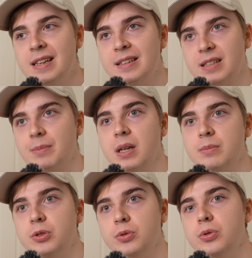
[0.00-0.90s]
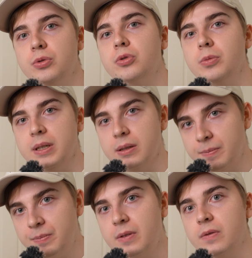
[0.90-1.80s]
Sometimes you do zoom in,
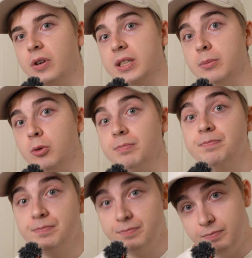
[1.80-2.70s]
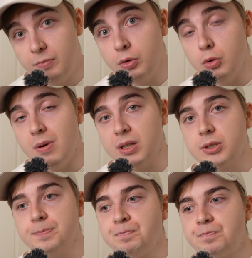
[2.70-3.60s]
for example, too much.